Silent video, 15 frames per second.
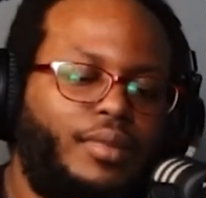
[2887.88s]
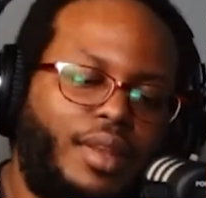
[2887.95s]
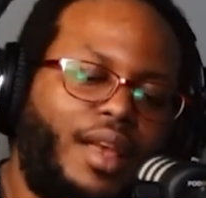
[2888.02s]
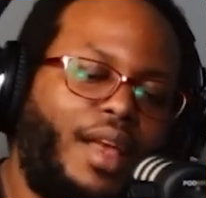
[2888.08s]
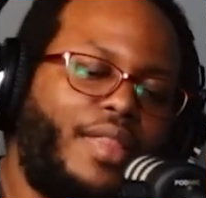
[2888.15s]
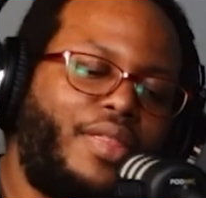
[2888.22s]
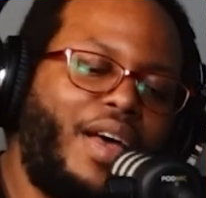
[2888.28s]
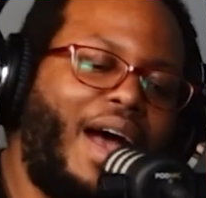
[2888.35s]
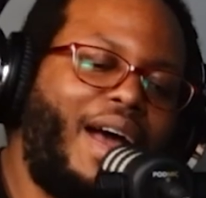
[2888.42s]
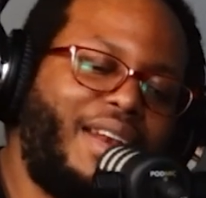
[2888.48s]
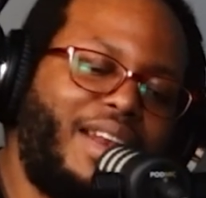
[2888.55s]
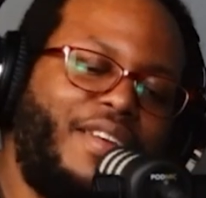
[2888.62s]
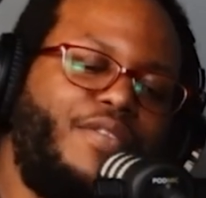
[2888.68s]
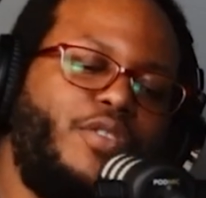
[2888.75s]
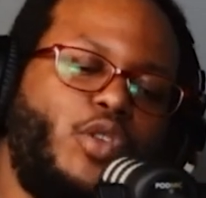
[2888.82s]
mm. that
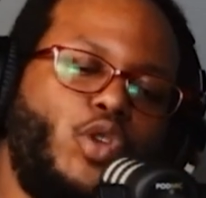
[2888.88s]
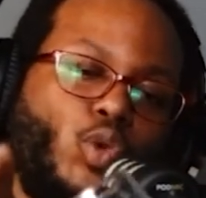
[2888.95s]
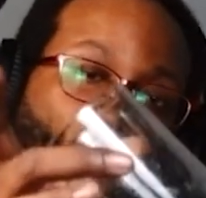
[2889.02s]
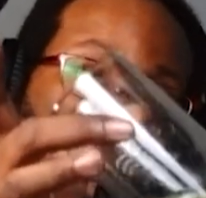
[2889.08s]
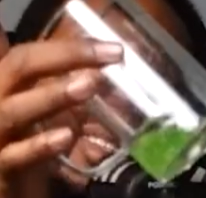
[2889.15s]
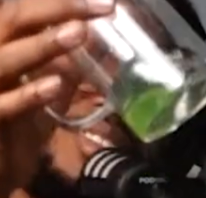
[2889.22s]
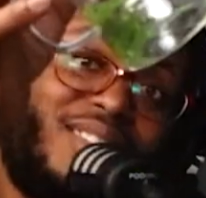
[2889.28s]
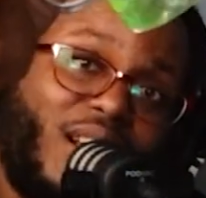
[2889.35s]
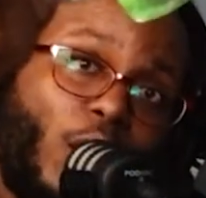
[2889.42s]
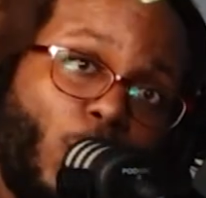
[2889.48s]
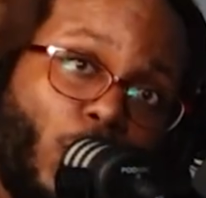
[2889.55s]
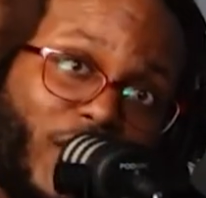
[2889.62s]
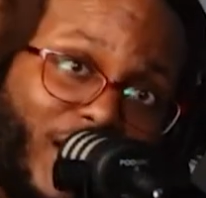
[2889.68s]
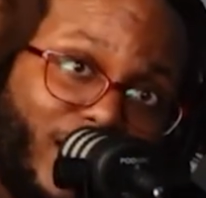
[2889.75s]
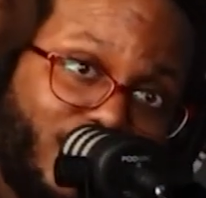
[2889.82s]
if you could sell
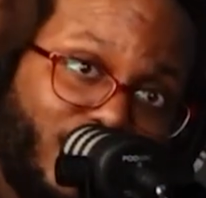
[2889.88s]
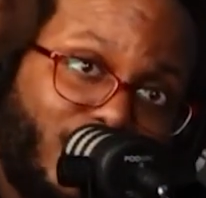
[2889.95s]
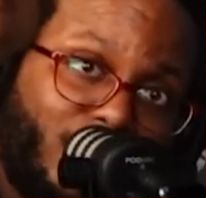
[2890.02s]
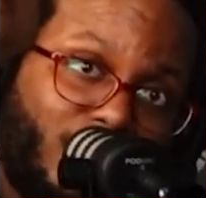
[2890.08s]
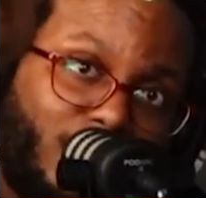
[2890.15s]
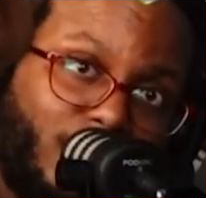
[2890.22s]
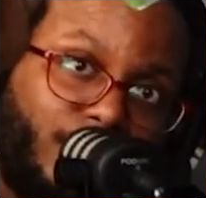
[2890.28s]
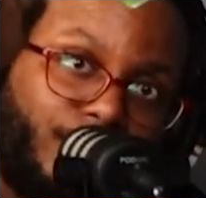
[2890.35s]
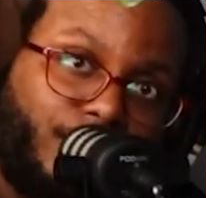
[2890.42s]
this